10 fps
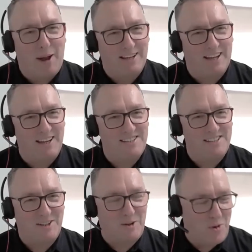pack guys
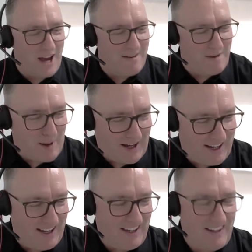that's yeah. cool carry pack
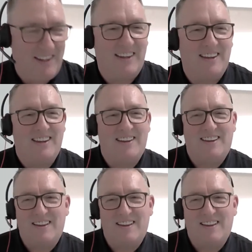um that's